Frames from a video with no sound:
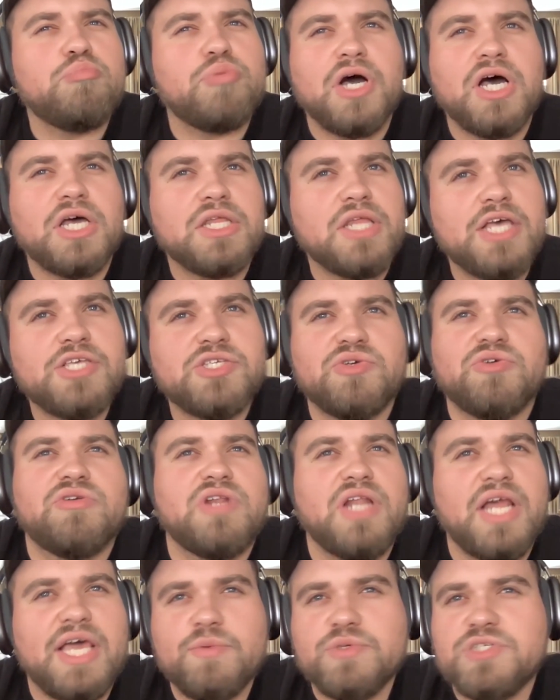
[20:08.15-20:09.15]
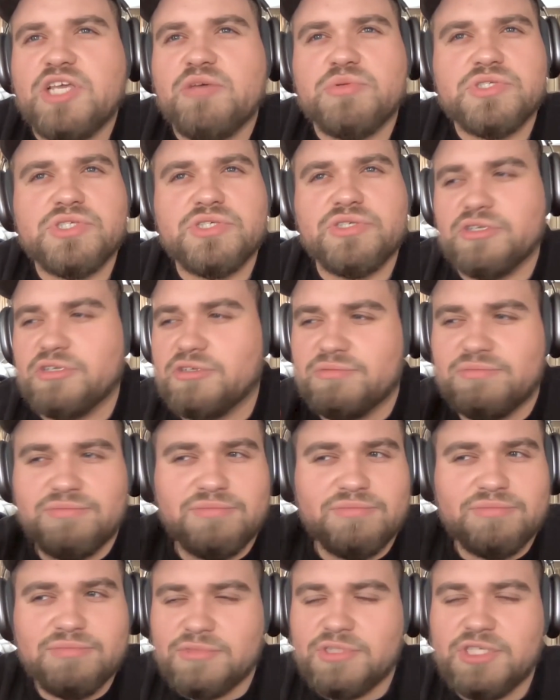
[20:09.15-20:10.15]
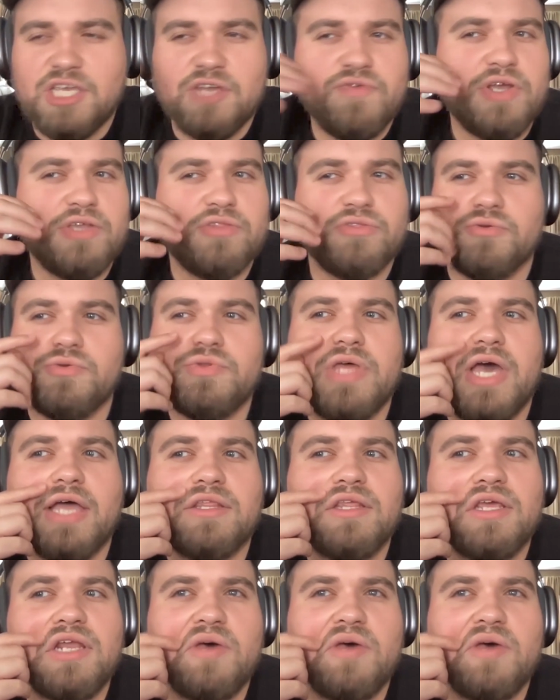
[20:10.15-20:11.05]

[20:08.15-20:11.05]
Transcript: But I sort of like was able to get right through that.